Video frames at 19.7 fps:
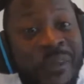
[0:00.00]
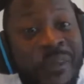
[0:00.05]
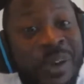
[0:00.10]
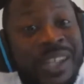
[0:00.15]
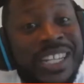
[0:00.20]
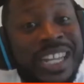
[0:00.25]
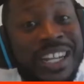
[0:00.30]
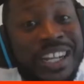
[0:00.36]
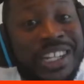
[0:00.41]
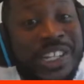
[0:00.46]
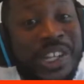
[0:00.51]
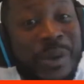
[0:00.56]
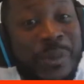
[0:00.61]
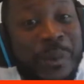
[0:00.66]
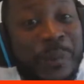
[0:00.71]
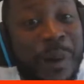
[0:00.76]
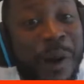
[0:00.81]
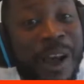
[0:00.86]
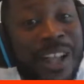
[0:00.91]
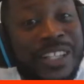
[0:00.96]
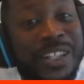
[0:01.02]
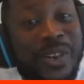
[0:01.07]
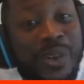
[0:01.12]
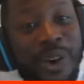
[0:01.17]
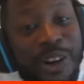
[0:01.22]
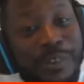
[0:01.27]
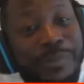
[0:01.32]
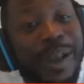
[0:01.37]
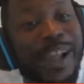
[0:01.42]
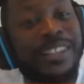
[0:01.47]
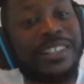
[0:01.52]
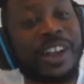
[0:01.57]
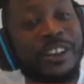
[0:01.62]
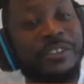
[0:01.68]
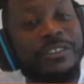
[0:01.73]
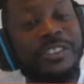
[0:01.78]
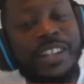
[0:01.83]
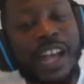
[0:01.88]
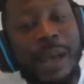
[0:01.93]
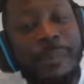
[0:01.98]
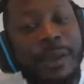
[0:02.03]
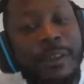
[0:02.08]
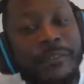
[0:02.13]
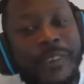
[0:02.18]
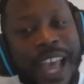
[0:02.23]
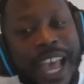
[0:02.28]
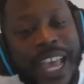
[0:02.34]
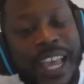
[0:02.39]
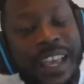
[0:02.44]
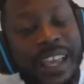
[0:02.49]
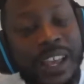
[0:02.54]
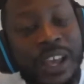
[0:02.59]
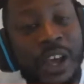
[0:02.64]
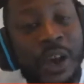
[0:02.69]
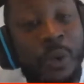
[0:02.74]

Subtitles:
was in the Super Bowl as a quarterback coach with Sean McVay.